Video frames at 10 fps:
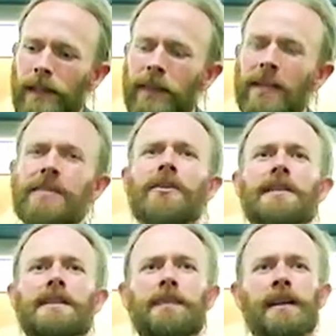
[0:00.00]
That's
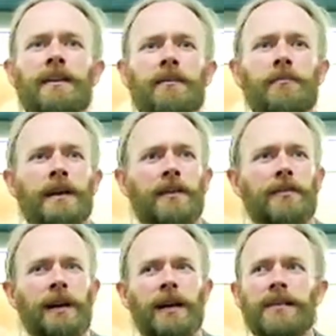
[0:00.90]
always been a
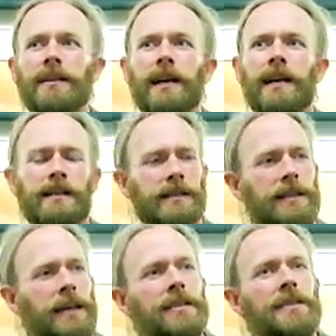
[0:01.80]
threat, and
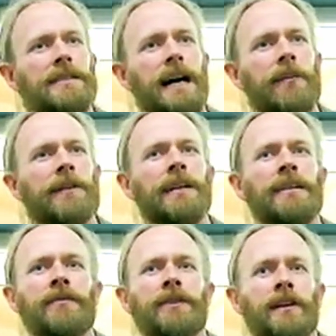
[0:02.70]
it is
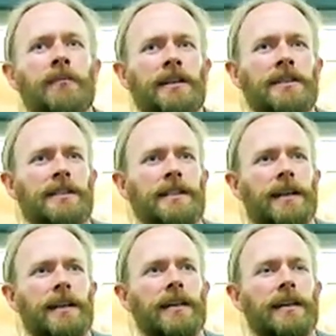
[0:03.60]
dominating very much
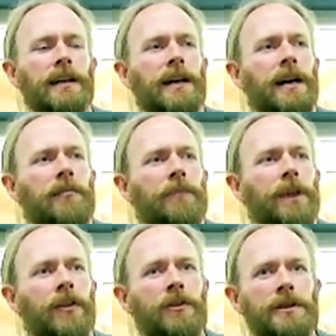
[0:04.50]
today,
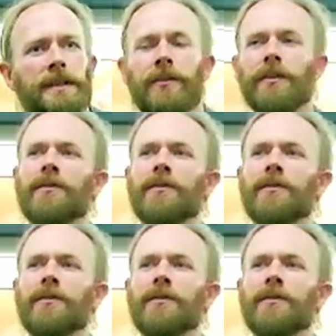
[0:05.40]
although it's under